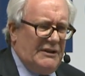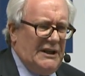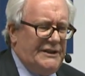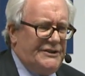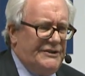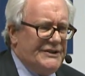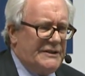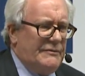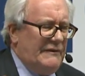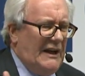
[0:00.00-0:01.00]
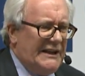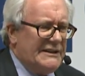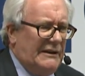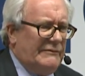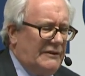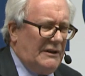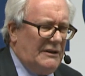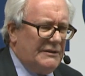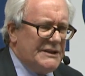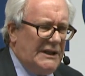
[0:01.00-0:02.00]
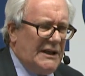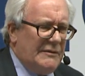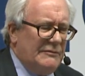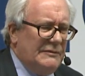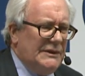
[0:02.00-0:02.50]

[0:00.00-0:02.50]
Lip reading: relations as we've had done a long time.